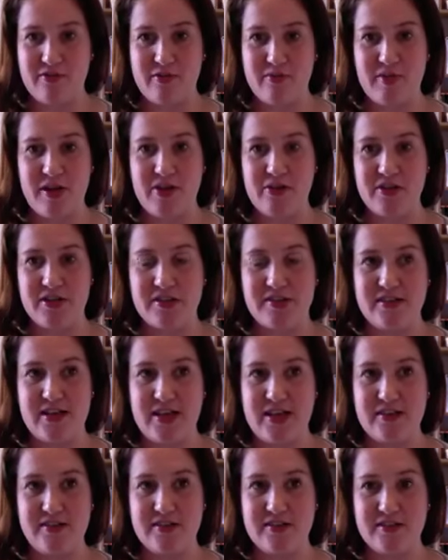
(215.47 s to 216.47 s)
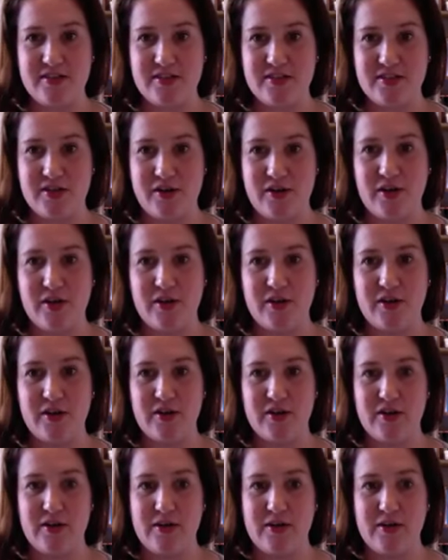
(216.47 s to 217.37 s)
for my honours thesis, so